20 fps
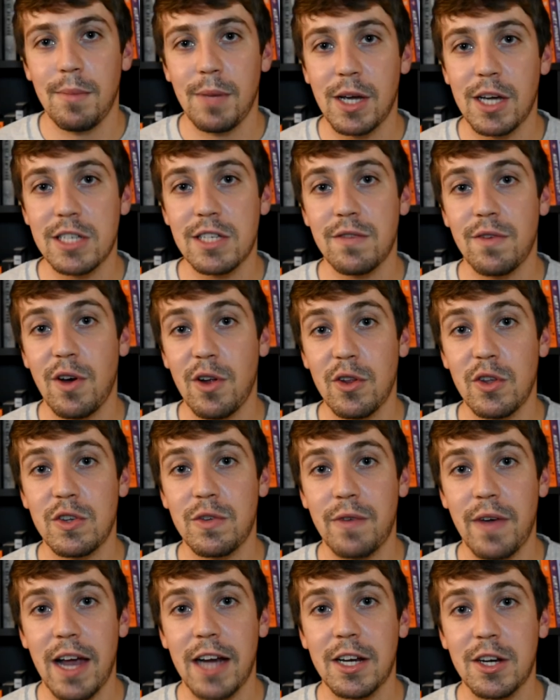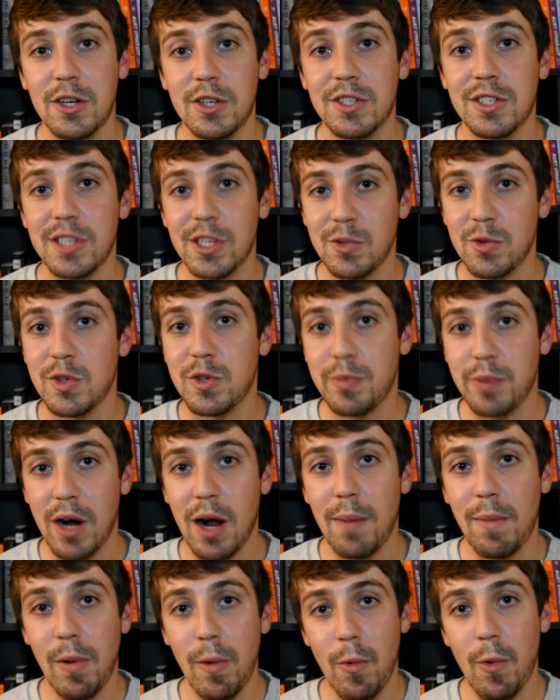Because of all those factors, this was
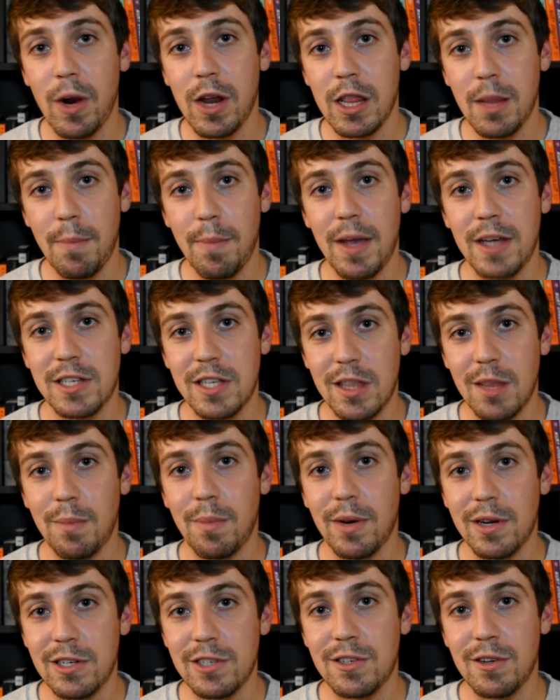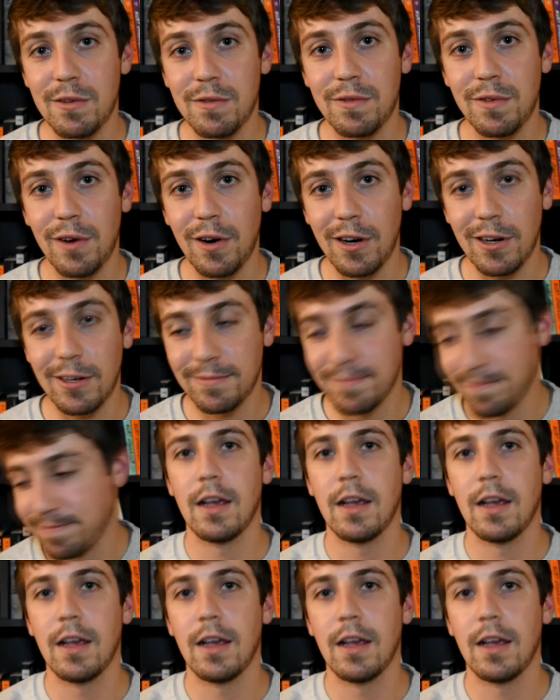probably one of the best of the bunch so far.